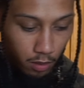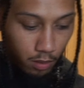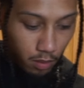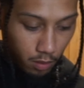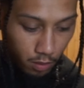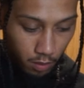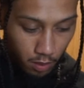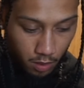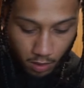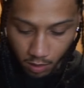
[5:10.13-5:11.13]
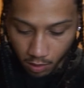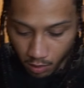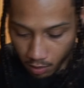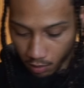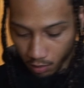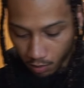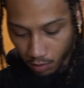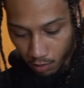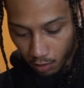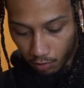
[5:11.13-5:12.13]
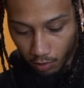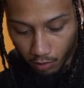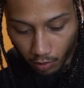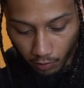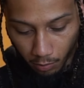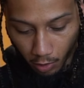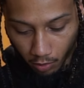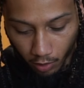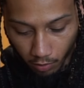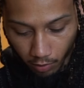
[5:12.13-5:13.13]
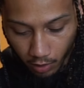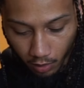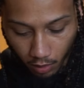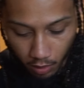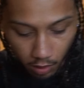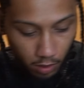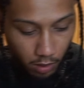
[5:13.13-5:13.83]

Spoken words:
because we're gonna give them a quick rinse.